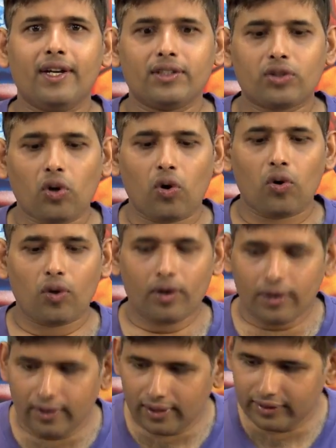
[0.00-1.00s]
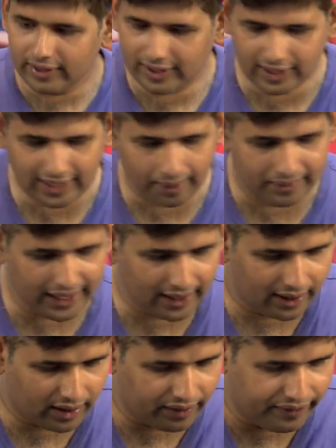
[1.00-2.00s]
So this is
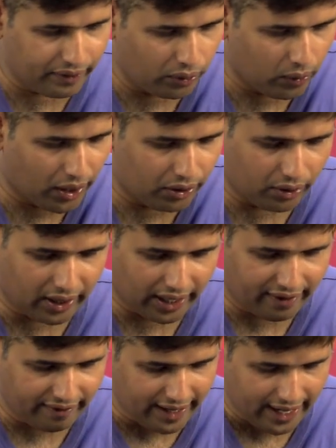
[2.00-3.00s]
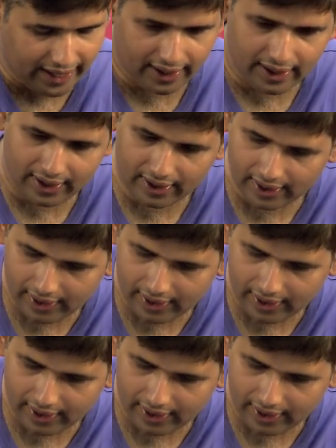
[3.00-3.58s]
something we would want to convey,